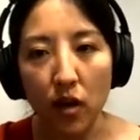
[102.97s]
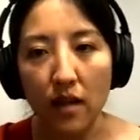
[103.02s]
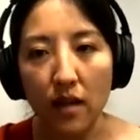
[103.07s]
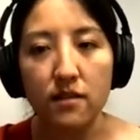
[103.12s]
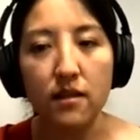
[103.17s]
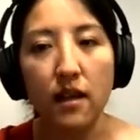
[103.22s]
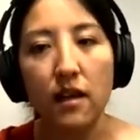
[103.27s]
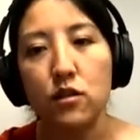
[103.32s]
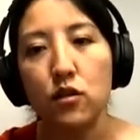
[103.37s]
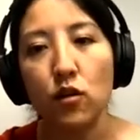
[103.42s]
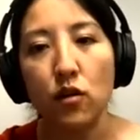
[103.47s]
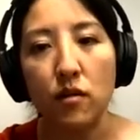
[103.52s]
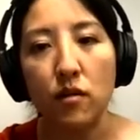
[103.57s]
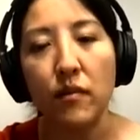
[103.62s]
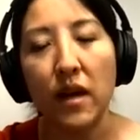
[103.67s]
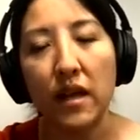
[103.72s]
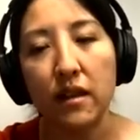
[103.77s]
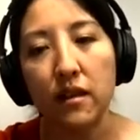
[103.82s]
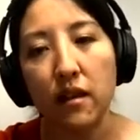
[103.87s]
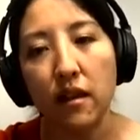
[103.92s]

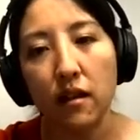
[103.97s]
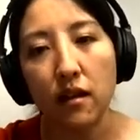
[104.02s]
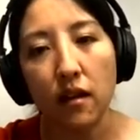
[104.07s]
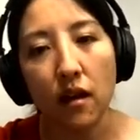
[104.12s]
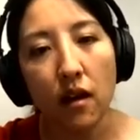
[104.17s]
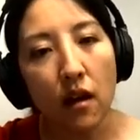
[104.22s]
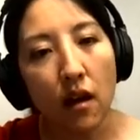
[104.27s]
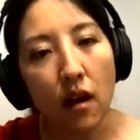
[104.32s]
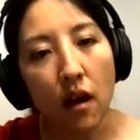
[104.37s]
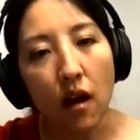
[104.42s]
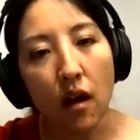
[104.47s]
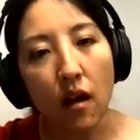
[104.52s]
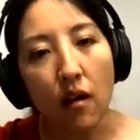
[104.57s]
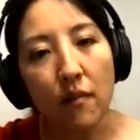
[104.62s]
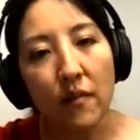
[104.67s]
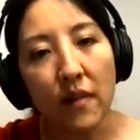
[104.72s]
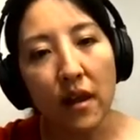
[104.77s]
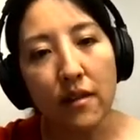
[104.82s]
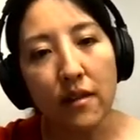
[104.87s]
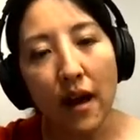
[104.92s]
process or method,
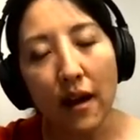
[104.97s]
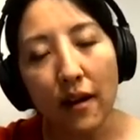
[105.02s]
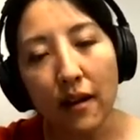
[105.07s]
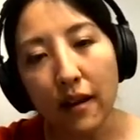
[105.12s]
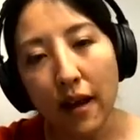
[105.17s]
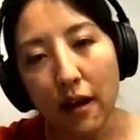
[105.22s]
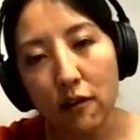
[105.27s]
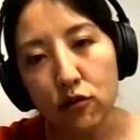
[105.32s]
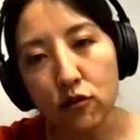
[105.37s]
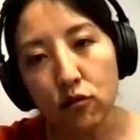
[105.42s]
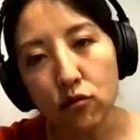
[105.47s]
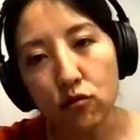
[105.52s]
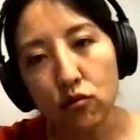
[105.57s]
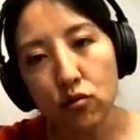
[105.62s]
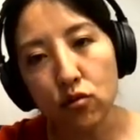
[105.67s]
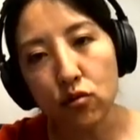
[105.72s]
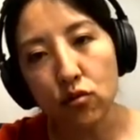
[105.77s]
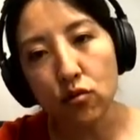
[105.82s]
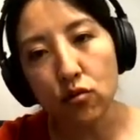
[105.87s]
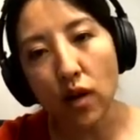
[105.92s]
and that allows
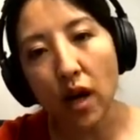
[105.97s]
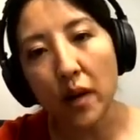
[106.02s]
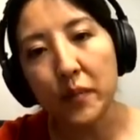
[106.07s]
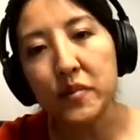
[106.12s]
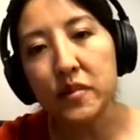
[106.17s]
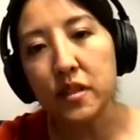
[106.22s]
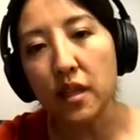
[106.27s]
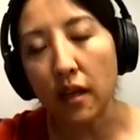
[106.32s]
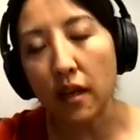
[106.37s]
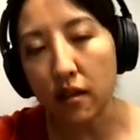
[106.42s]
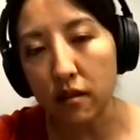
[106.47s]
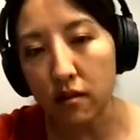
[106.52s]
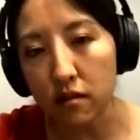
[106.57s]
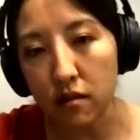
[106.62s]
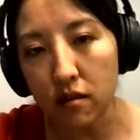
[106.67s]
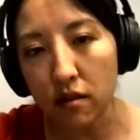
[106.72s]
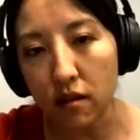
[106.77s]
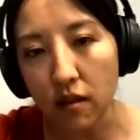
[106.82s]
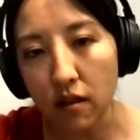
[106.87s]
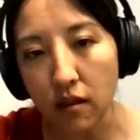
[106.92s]
you to
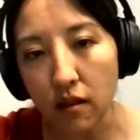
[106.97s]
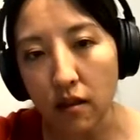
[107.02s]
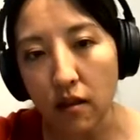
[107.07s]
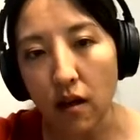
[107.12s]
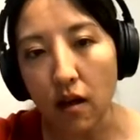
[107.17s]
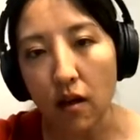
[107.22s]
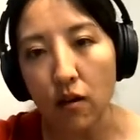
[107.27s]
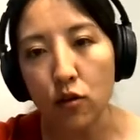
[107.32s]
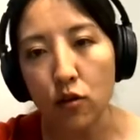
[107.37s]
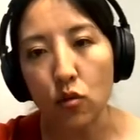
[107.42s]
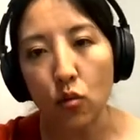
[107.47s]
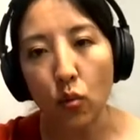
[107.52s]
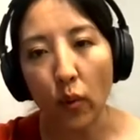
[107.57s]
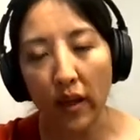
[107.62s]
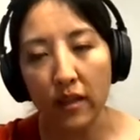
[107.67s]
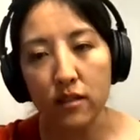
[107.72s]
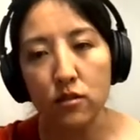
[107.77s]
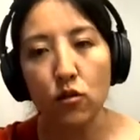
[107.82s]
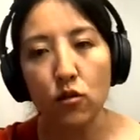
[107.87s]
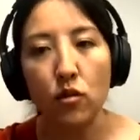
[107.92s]
update
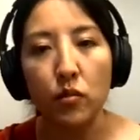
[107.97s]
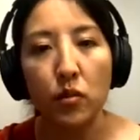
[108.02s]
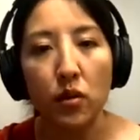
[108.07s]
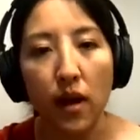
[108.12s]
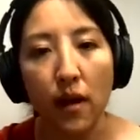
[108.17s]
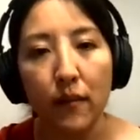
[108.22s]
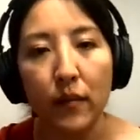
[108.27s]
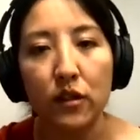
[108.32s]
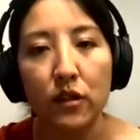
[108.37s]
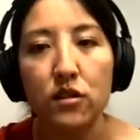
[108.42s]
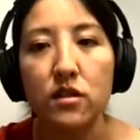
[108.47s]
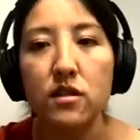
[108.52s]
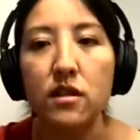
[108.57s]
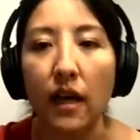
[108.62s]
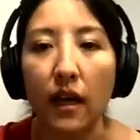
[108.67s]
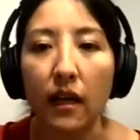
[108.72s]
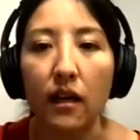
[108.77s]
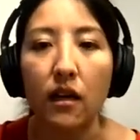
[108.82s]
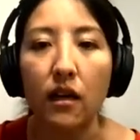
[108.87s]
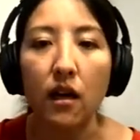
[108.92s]
your weights or
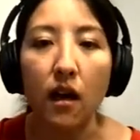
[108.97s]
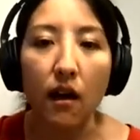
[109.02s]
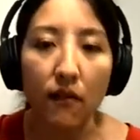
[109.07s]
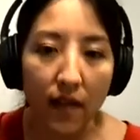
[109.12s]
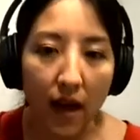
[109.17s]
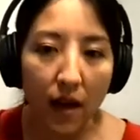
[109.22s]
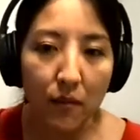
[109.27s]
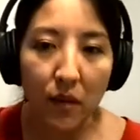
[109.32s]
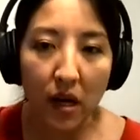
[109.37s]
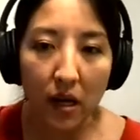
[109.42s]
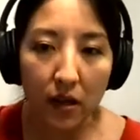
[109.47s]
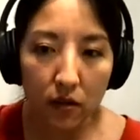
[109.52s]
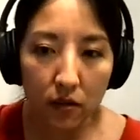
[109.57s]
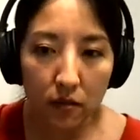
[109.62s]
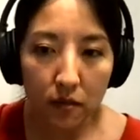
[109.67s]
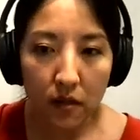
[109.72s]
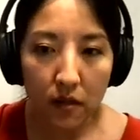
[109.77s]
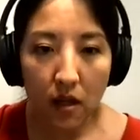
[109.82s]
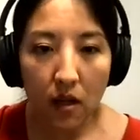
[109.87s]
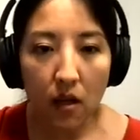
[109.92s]
parameters theta of that
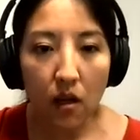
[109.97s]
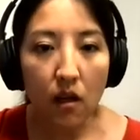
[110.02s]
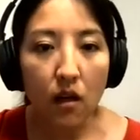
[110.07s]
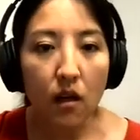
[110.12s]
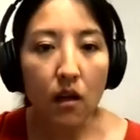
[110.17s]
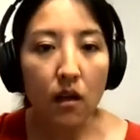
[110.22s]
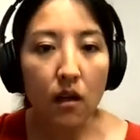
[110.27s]
model.